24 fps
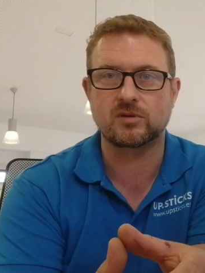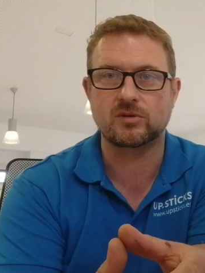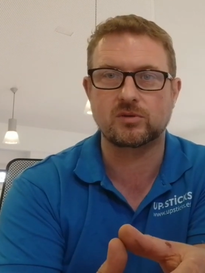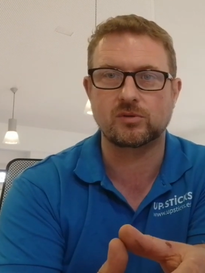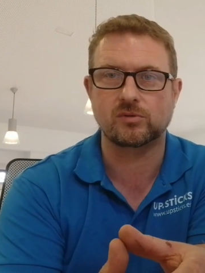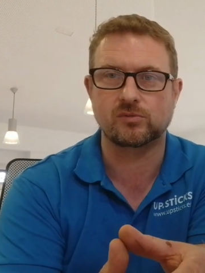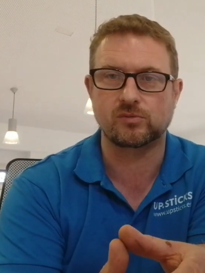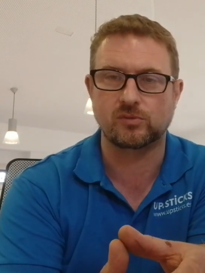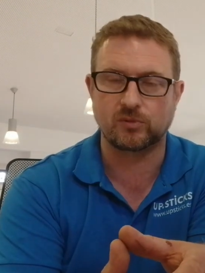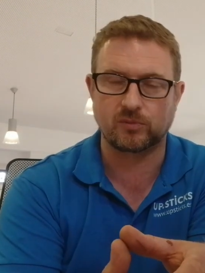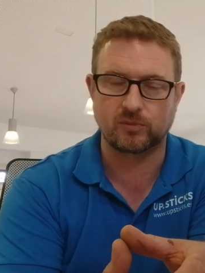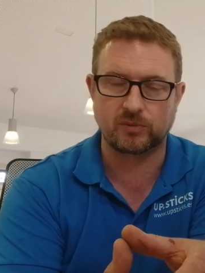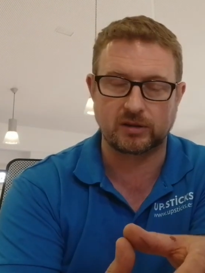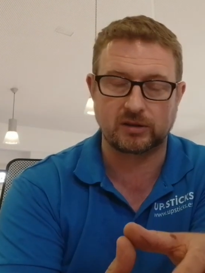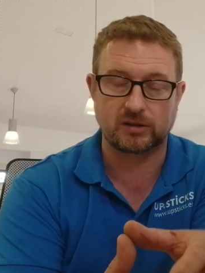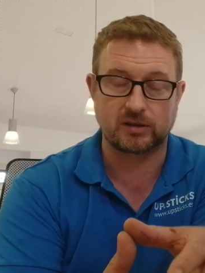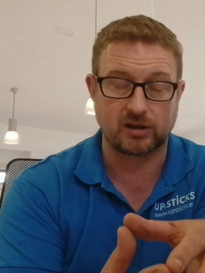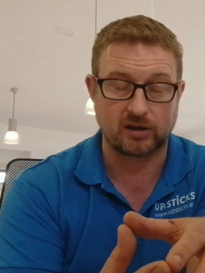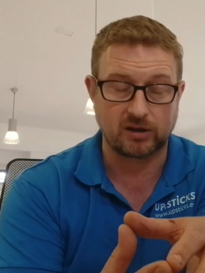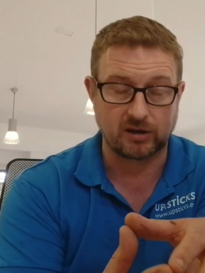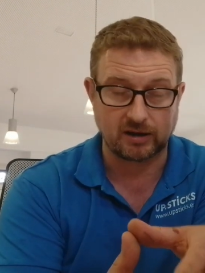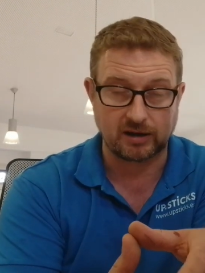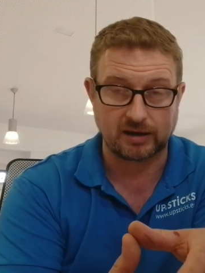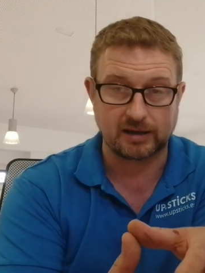which is what we'd
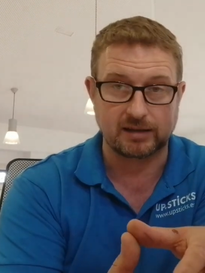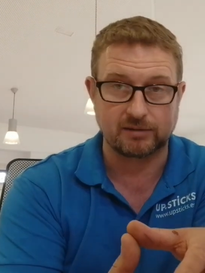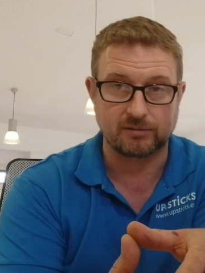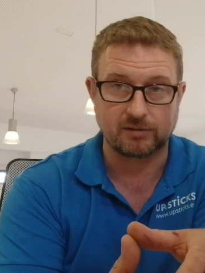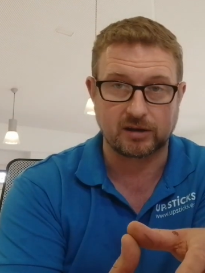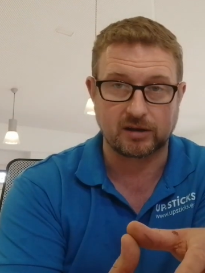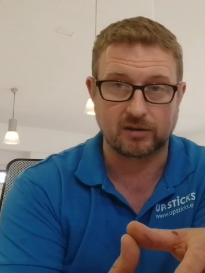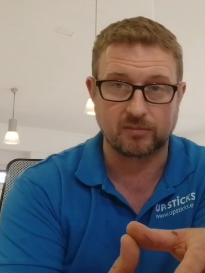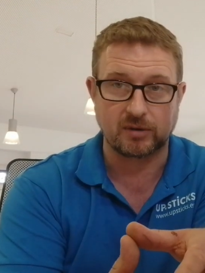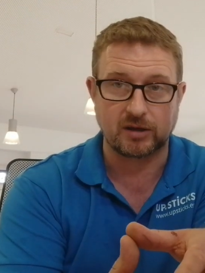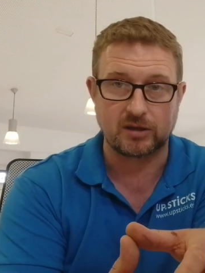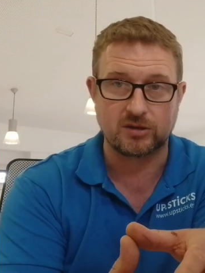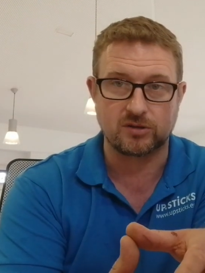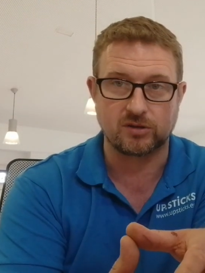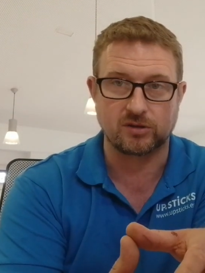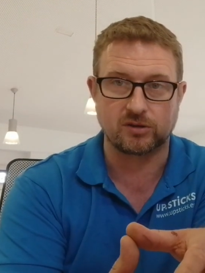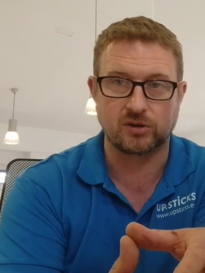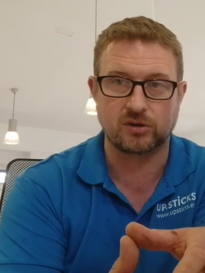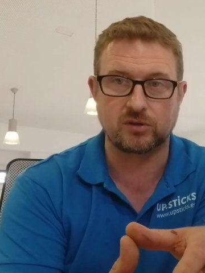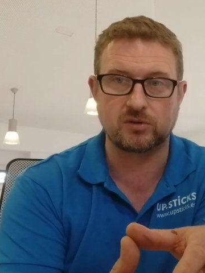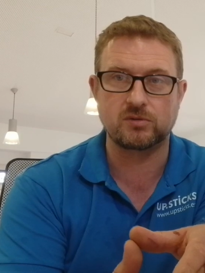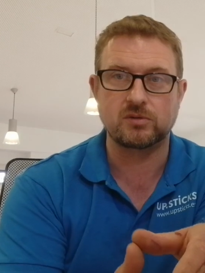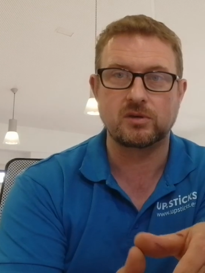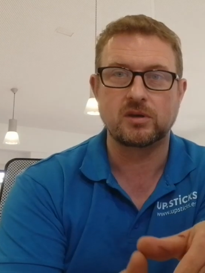highly recommend you
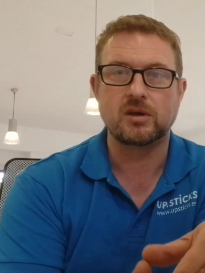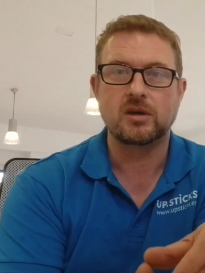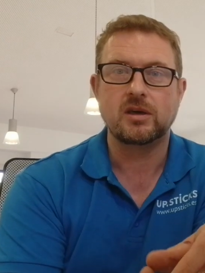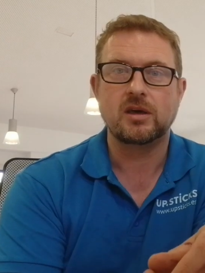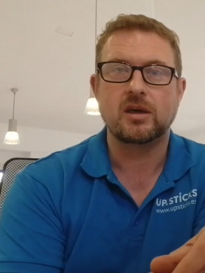do,